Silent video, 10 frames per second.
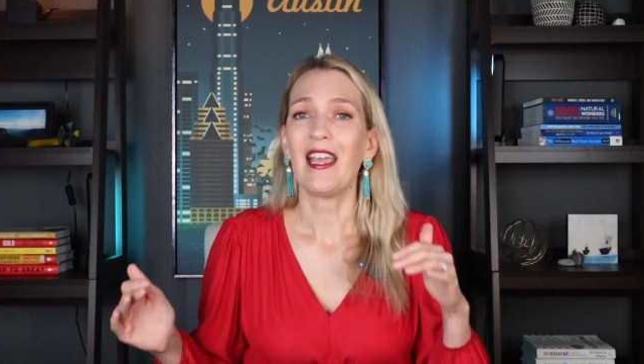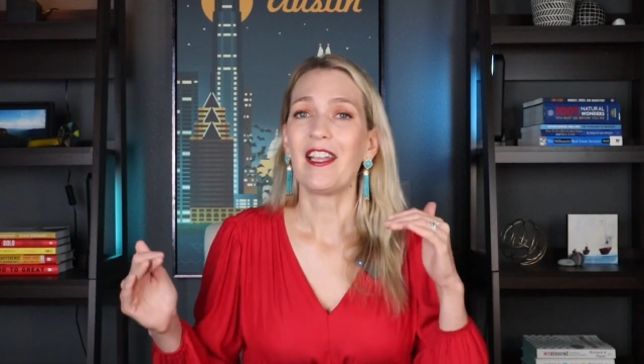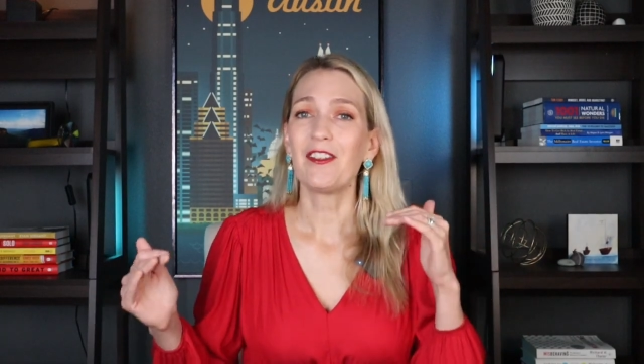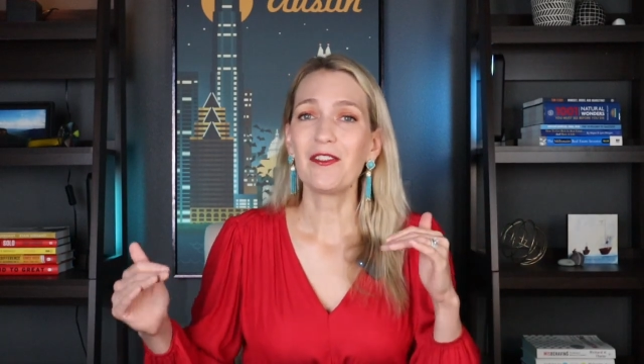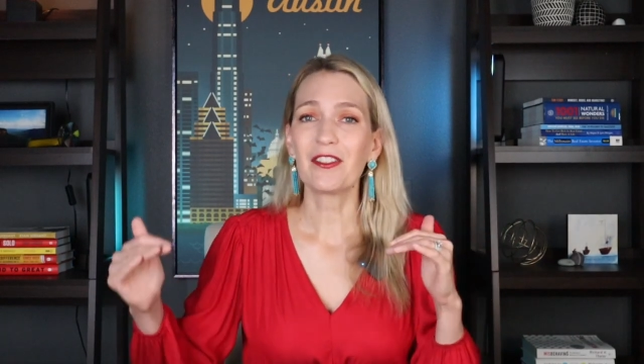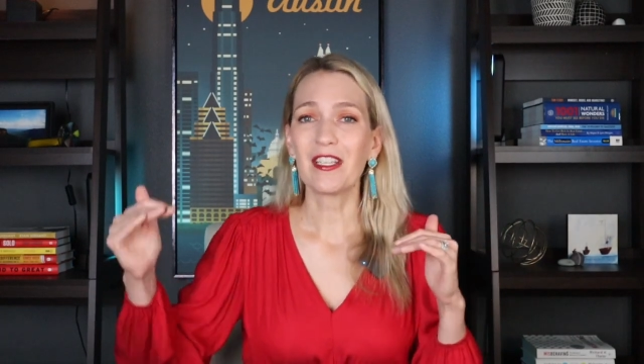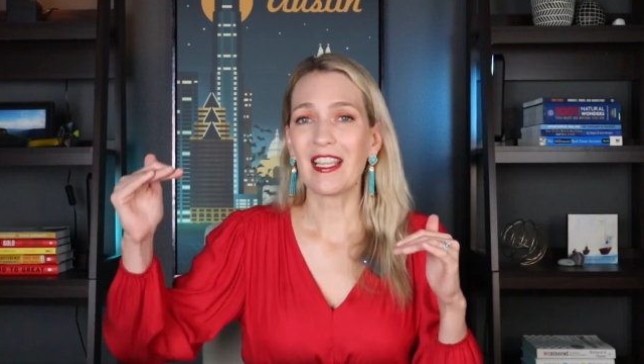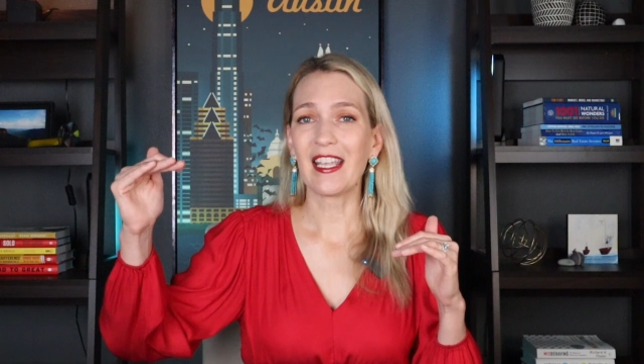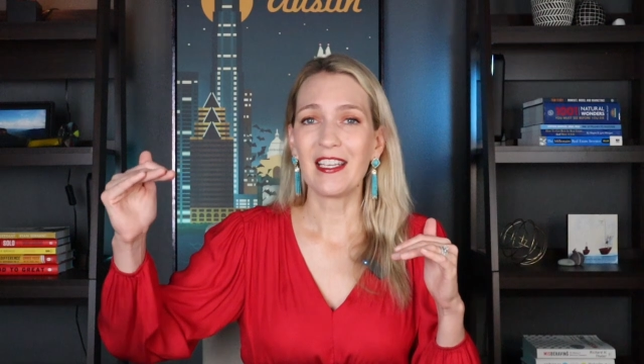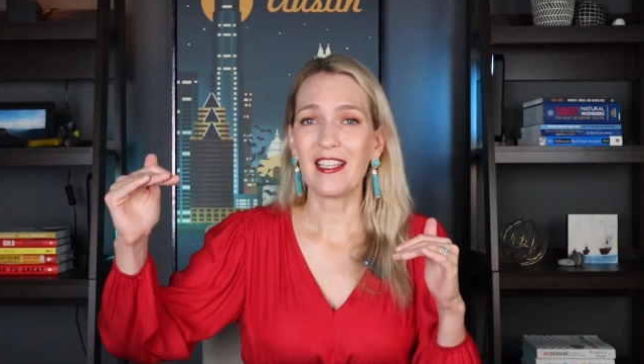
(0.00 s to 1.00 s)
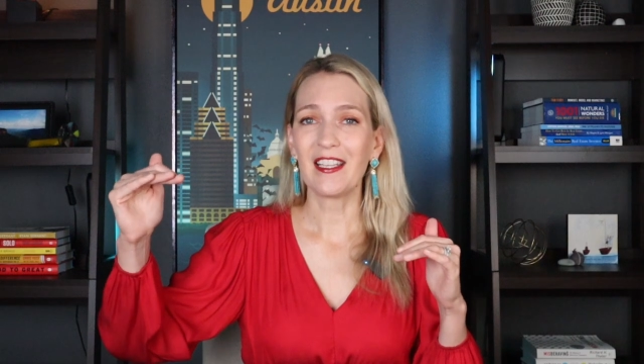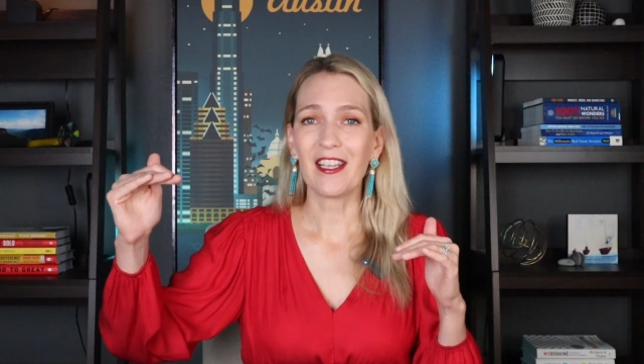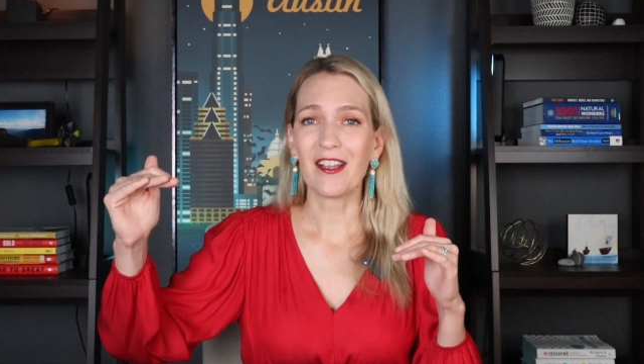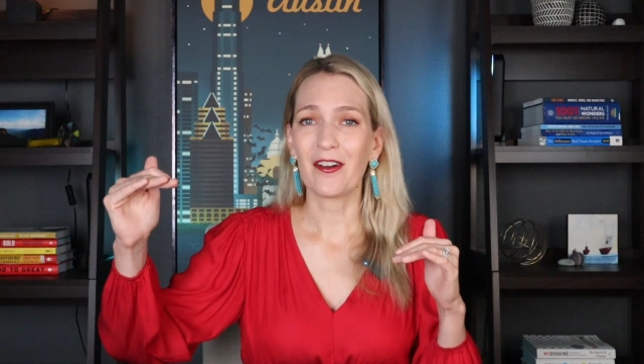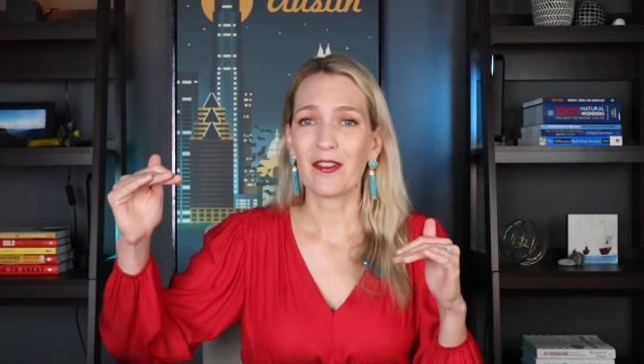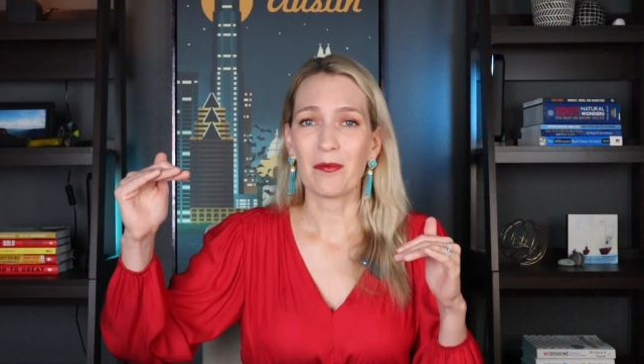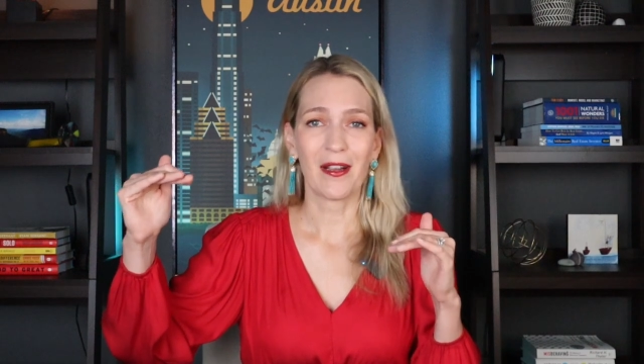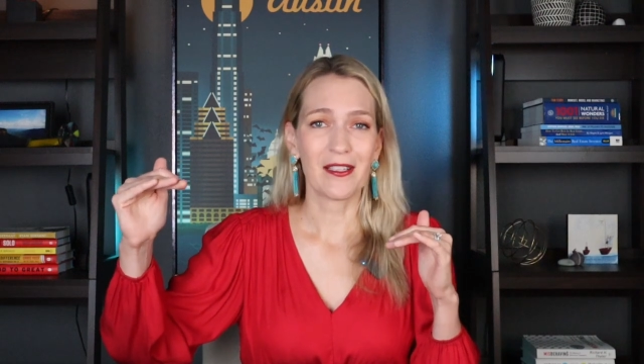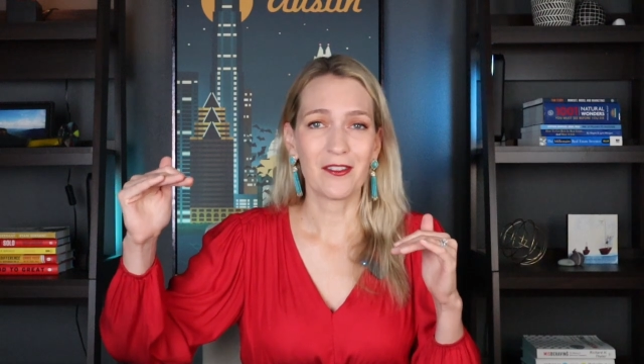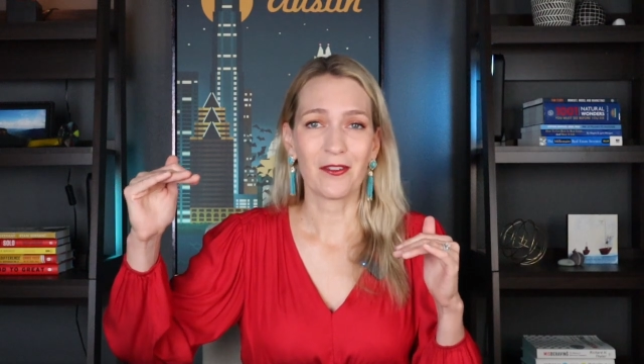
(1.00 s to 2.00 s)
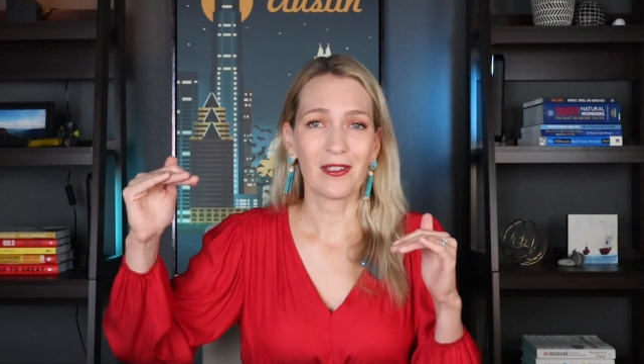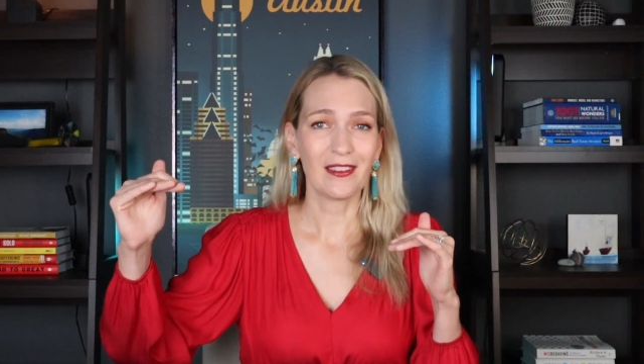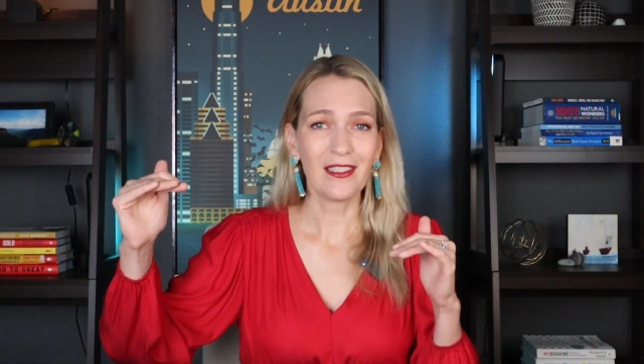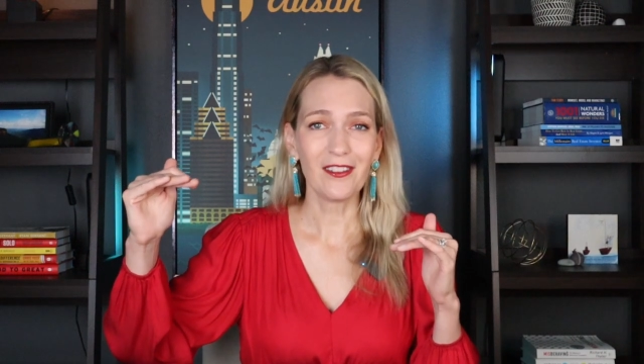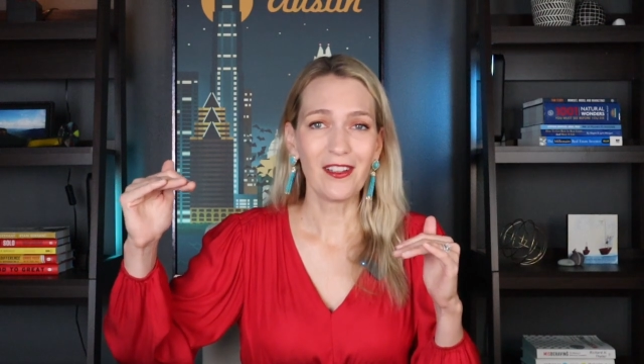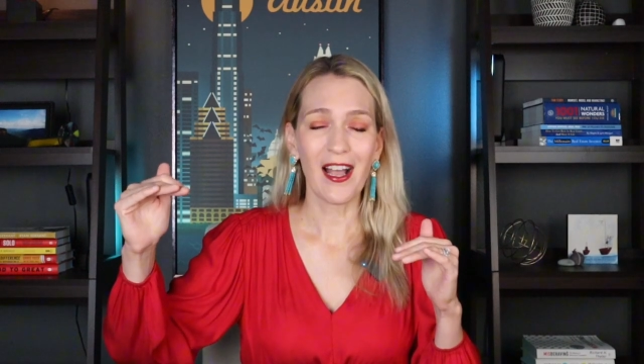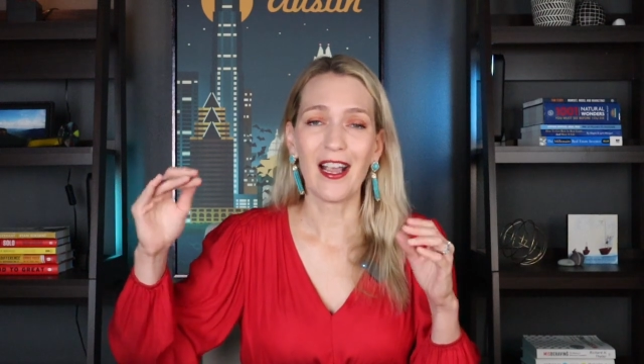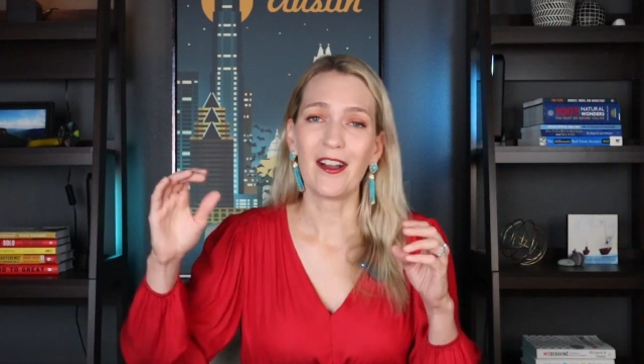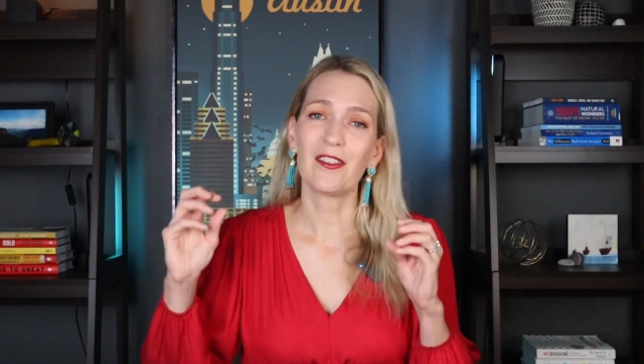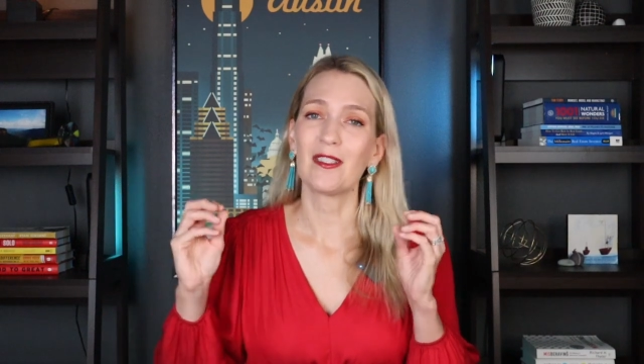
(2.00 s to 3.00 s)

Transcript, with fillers: And usually the end of the year, the prices are a little higher,